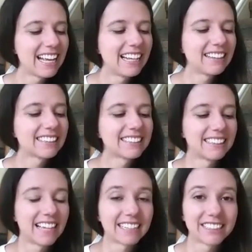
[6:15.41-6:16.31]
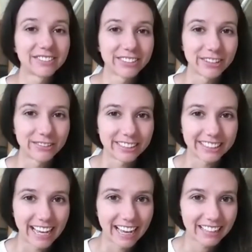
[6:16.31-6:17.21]
and the Selective
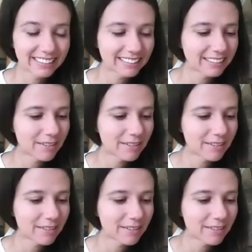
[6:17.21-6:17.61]
Service Act.